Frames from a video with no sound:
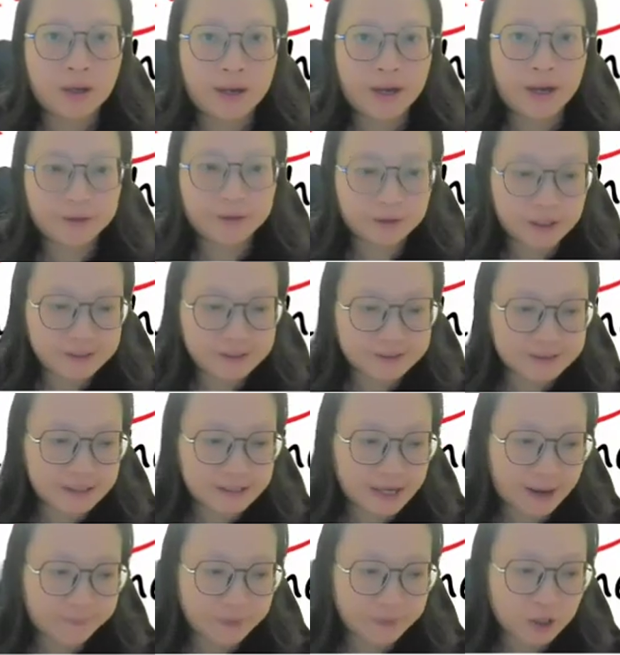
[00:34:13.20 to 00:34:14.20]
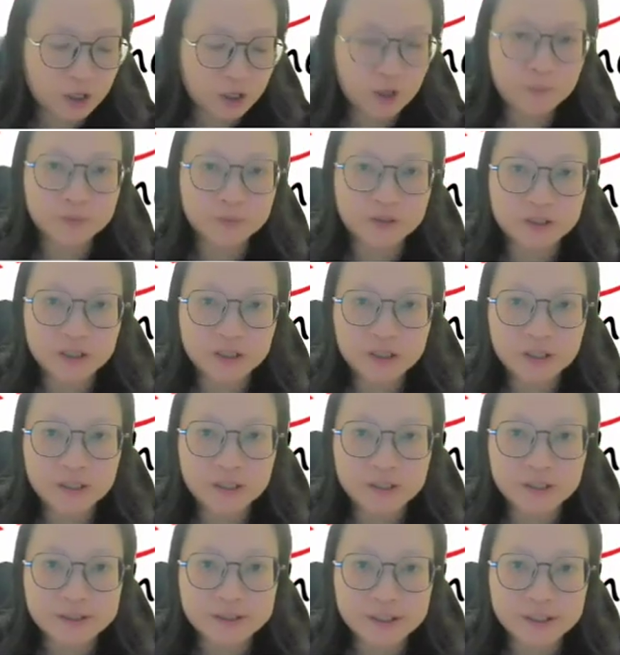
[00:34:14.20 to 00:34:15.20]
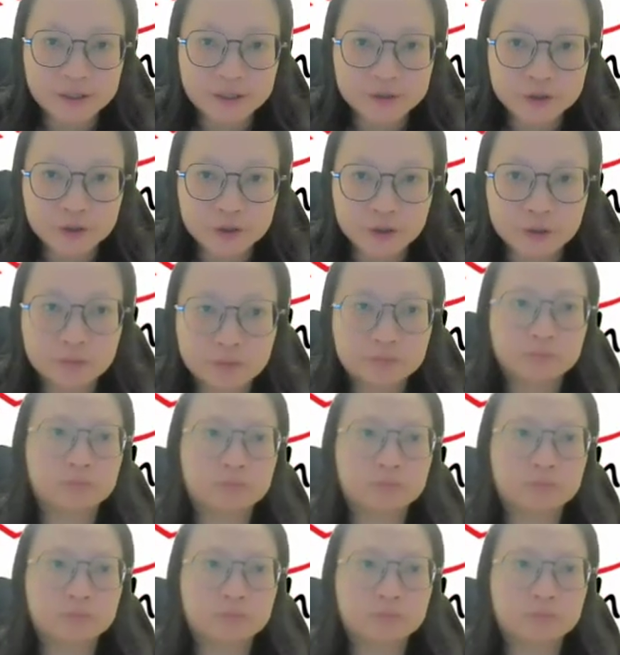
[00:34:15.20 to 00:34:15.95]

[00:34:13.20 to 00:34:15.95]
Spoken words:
80 cm cube, D is the answer.